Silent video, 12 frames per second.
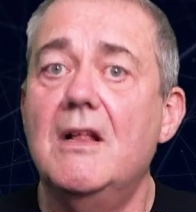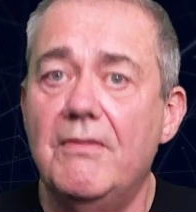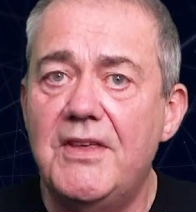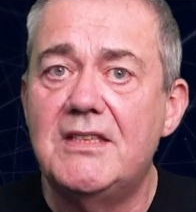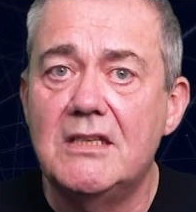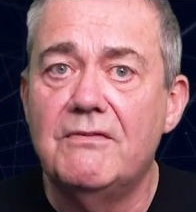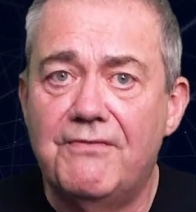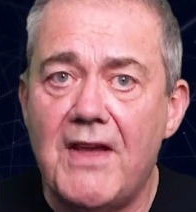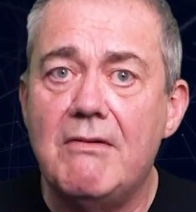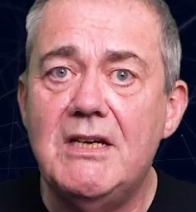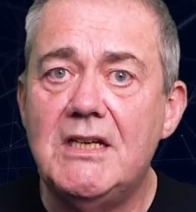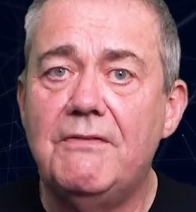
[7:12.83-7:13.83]
This is
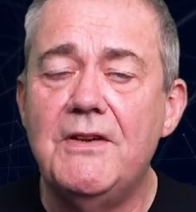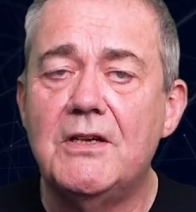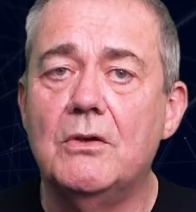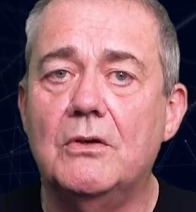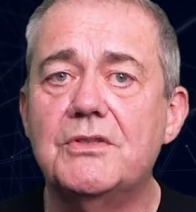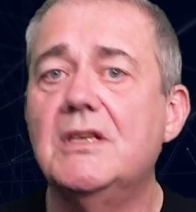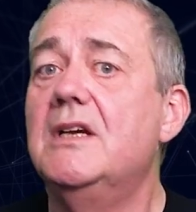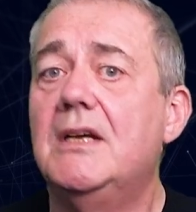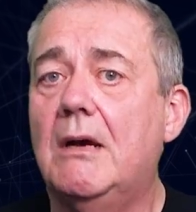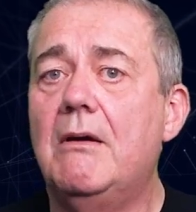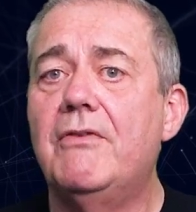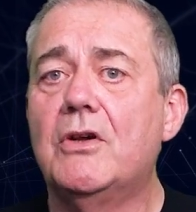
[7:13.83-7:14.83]
very difficult,
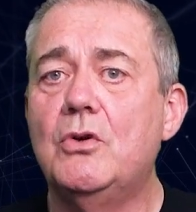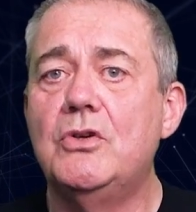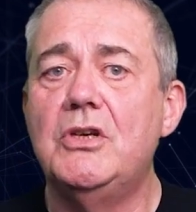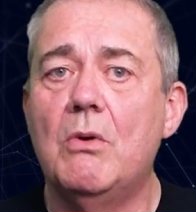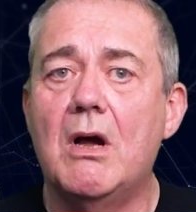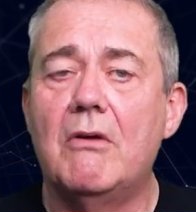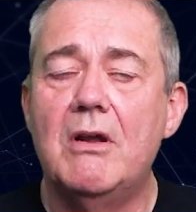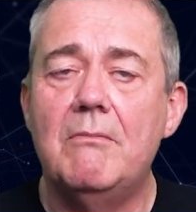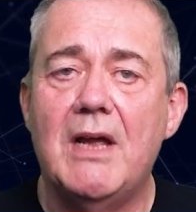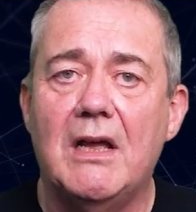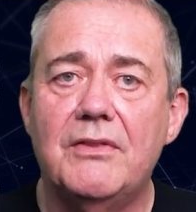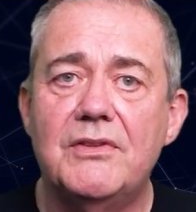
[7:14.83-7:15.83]
however good you are at
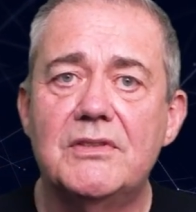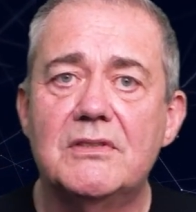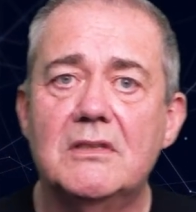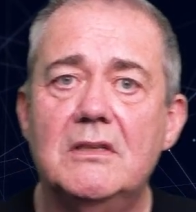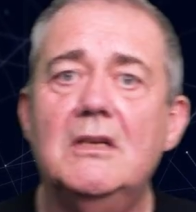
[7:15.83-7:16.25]
maths.